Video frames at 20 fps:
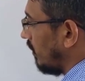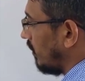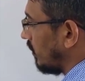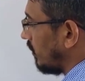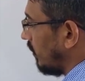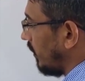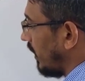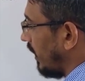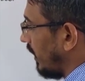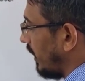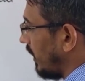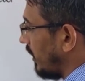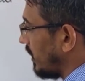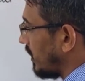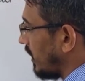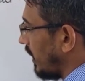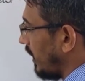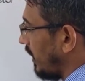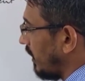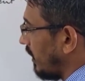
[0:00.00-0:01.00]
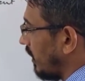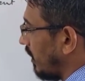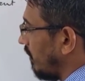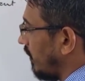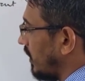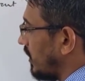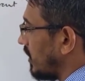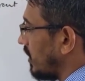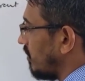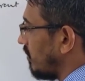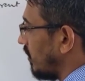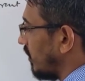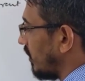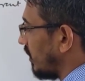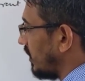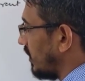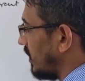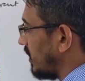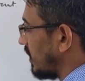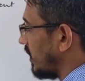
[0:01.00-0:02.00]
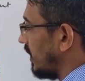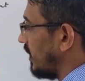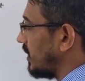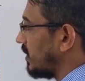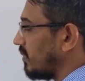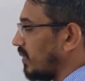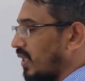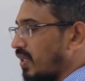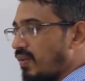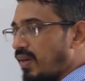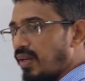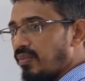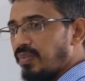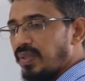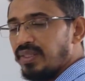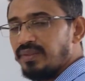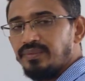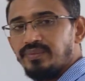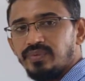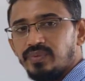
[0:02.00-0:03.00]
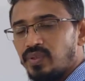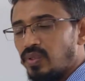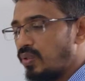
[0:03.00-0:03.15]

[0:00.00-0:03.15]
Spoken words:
So you're writing sign convention for resistance. What will happen?